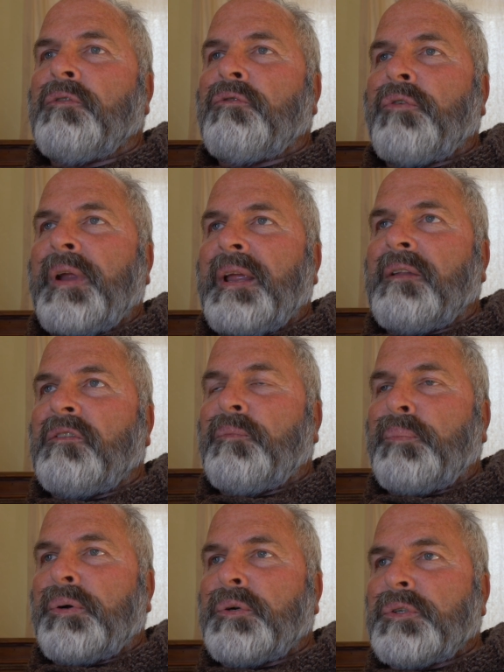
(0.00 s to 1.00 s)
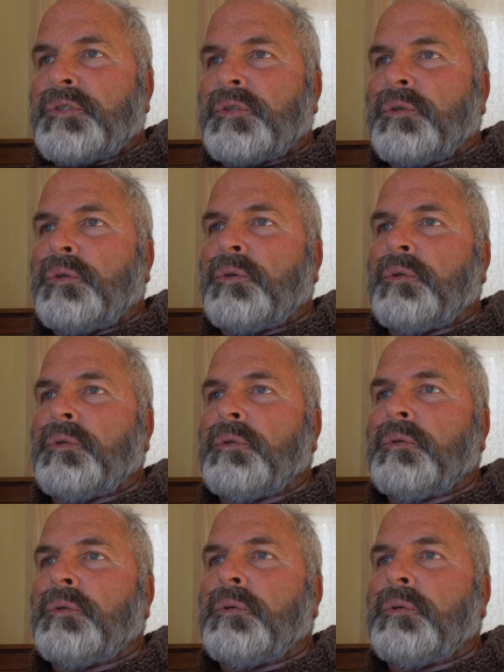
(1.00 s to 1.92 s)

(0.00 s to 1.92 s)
transpersonal